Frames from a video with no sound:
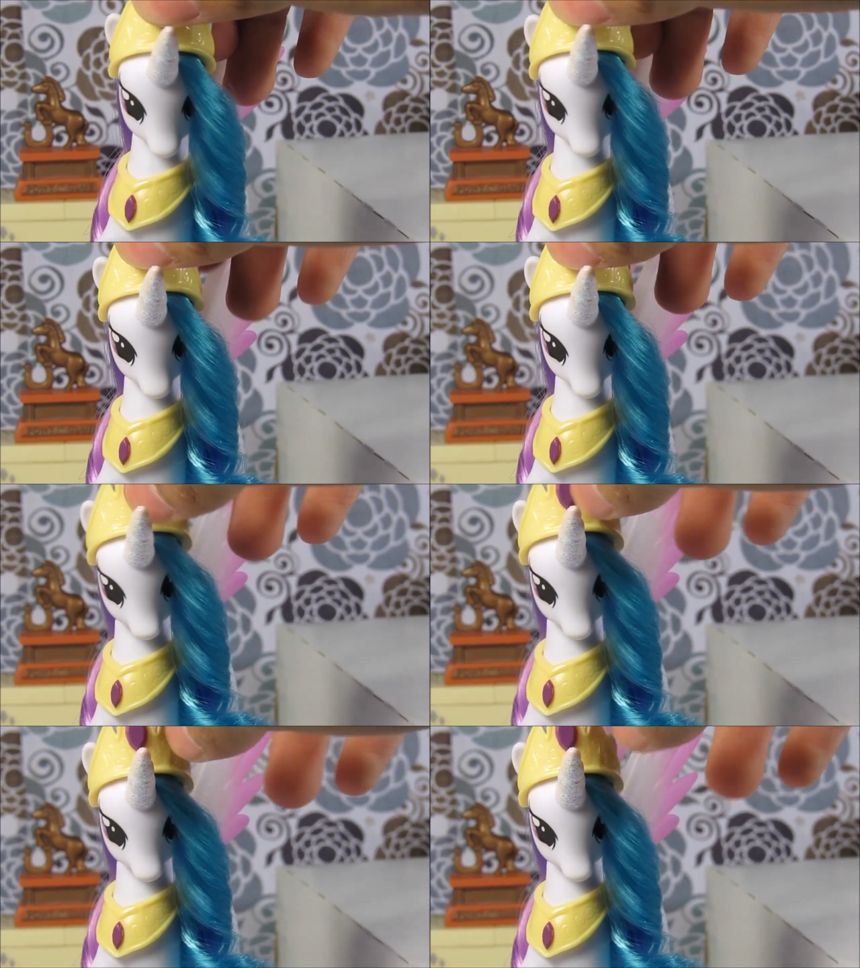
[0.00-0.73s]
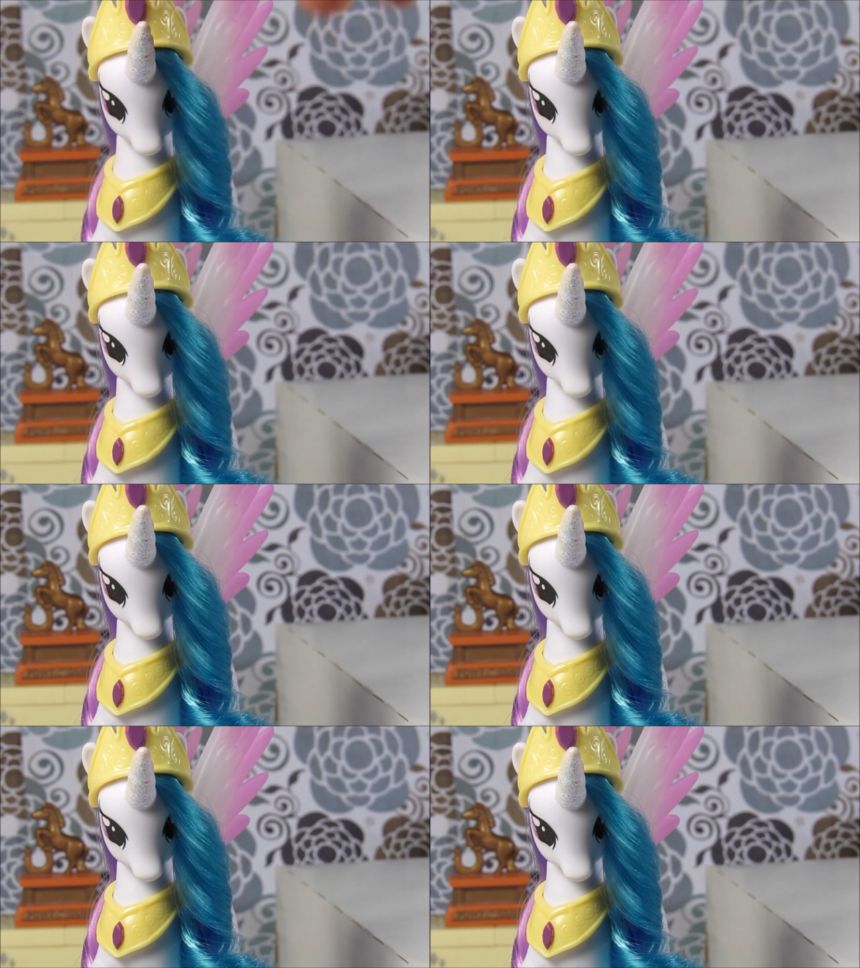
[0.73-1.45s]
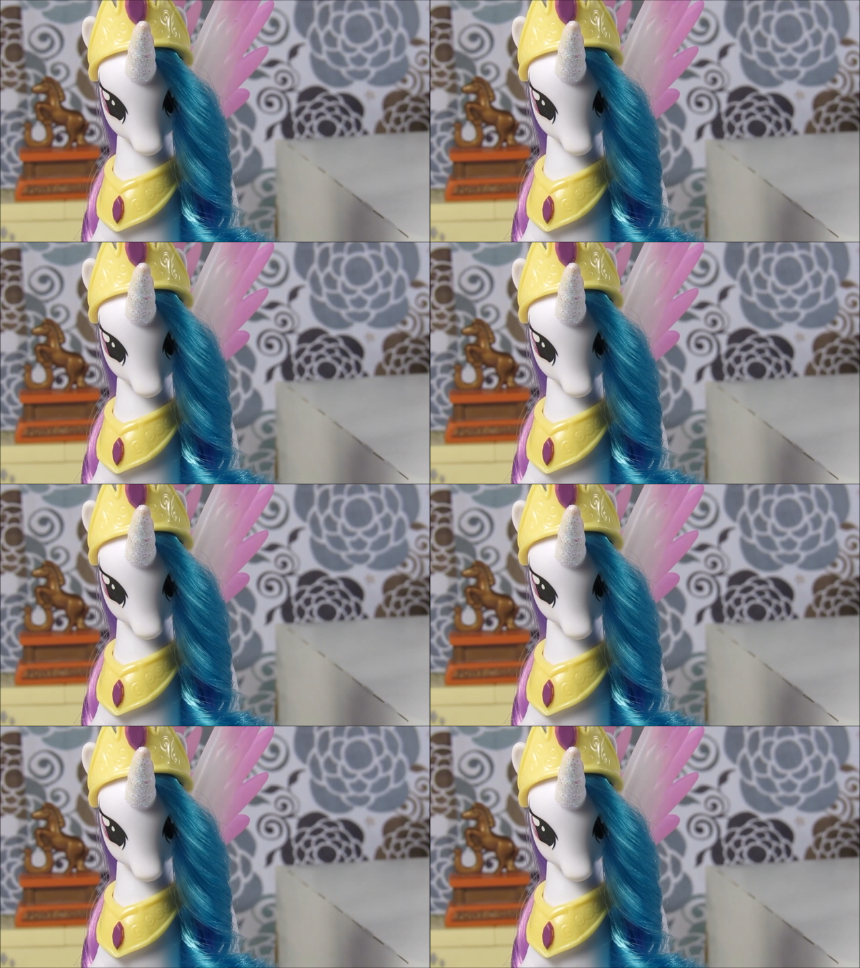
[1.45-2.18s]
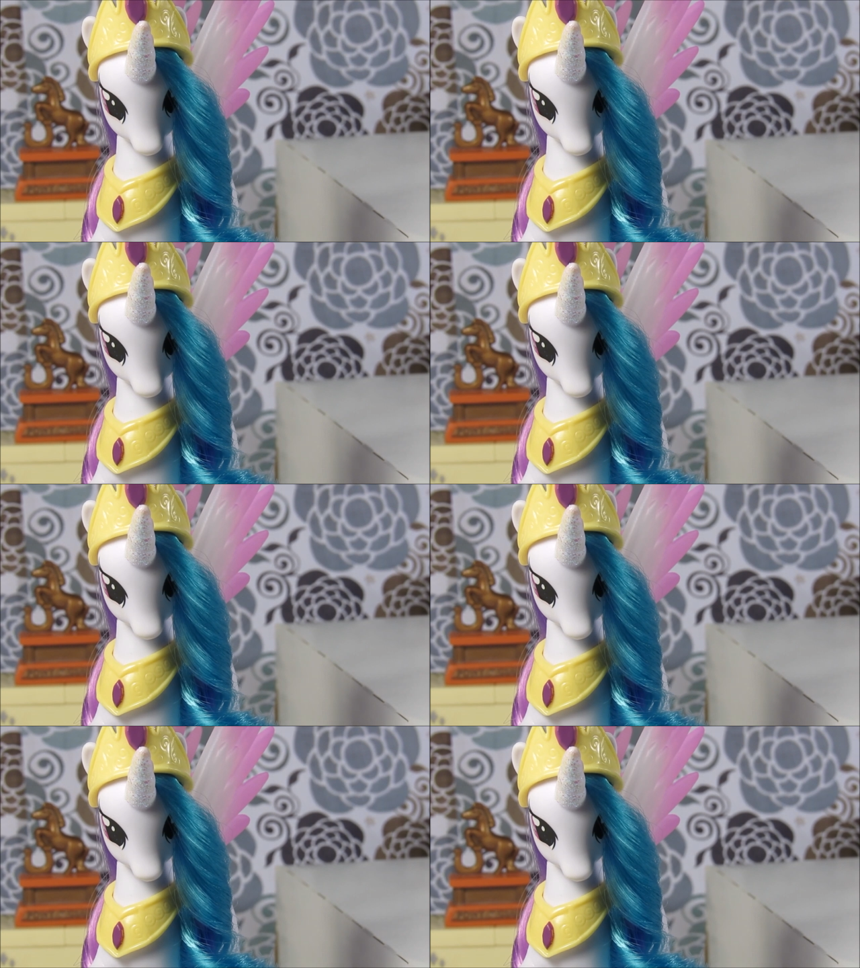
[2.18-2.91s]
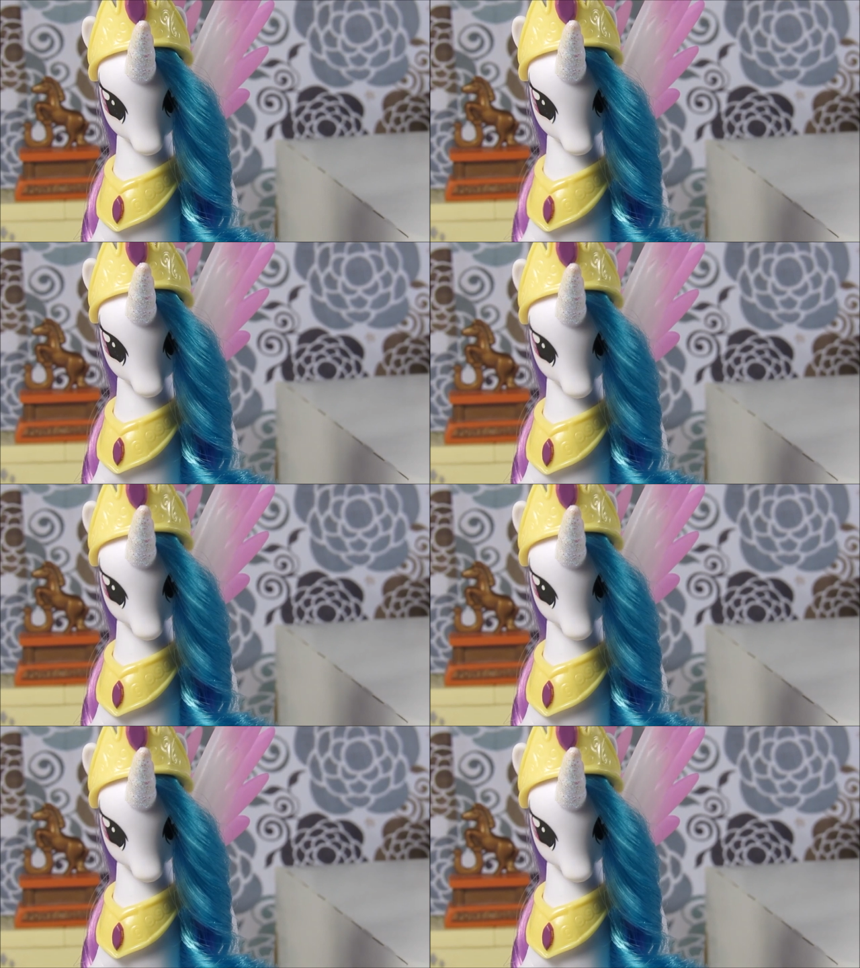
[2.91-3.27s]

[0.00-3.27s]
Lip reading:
(no speaker visible)